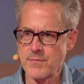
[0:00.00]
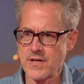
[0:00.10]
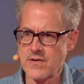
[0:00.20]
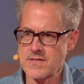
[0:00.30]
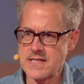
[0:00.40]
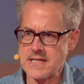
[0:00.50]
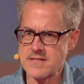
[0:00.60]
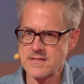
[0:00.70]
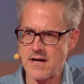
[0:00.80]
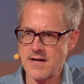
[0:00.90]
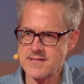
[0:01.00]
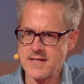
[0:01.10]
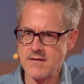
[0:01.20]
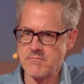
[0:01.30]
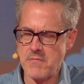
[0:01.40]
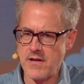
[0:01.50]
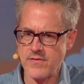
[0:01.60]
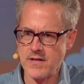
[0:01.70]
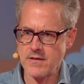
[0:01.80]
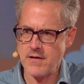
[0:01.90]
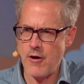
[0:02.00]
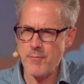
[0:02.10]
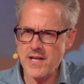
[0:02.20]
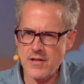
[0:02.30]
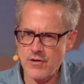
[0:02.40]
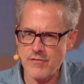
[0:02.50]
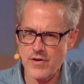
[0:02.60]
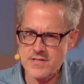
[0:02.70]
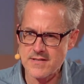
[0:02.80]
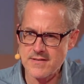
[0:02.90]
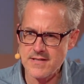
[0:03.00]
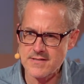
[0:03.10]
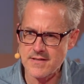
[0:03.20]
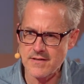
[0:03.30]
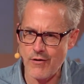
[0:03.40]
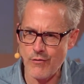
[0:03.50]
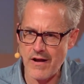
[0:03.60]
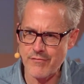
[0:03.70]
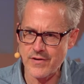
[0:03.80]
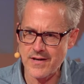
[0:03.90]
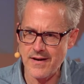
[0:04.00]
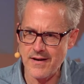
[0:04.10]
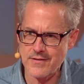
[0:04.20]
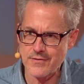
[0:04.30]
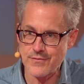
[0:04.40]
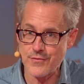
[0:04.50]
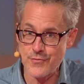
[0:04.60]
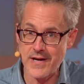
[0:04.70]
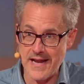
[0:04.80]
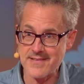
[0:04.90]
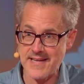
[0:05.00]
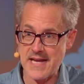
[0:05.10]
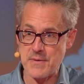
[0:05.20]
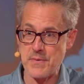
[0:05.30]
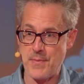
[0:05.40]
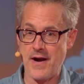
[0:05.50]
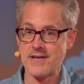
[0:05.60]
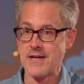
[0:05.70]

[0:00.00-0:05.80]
Because it starts in, I think, how many universities in whole Africa who can take part?